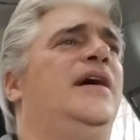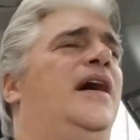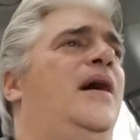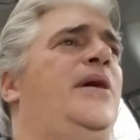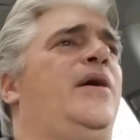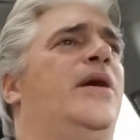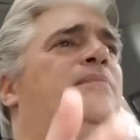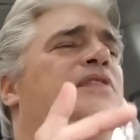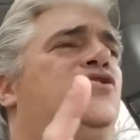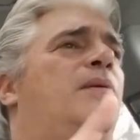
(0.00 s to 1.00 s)
Um, anyway,
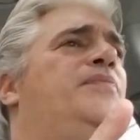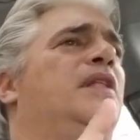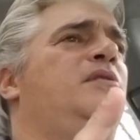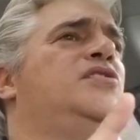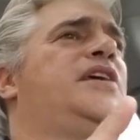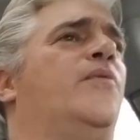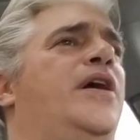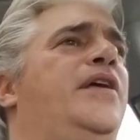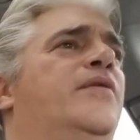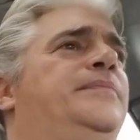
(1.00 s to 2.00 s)
so let me just get
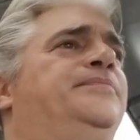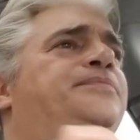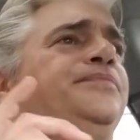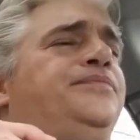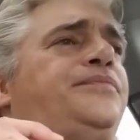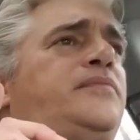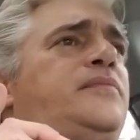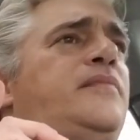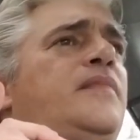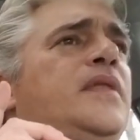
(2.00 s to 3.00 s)
right into
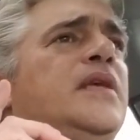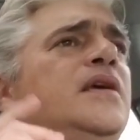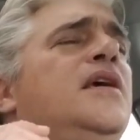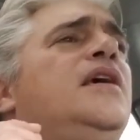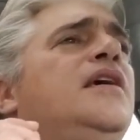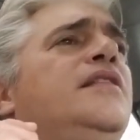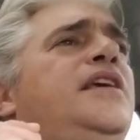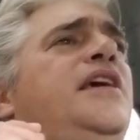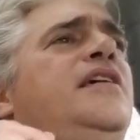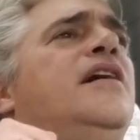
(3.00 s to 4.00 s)
it.
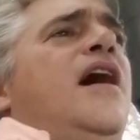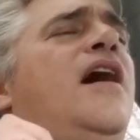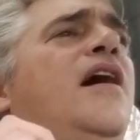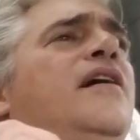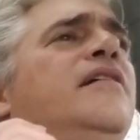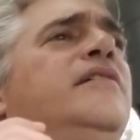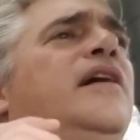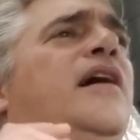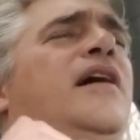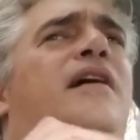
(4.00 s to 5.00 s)
The uh,
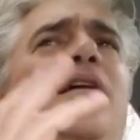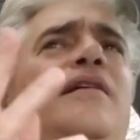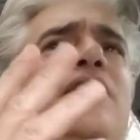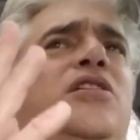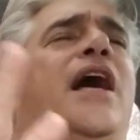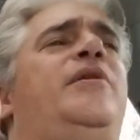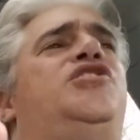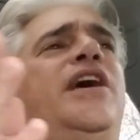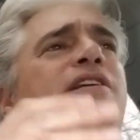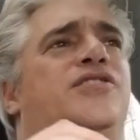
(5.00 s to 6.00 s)
uh, climate
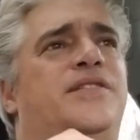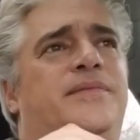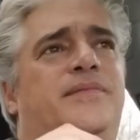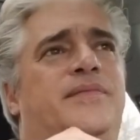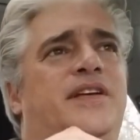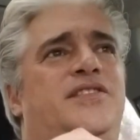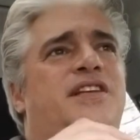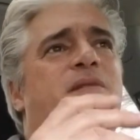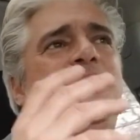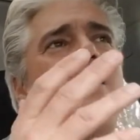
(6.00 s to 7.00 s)
change. You
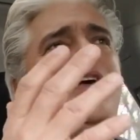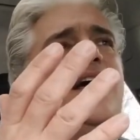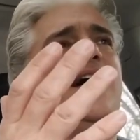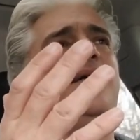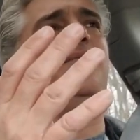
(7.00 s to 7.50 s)
see, the media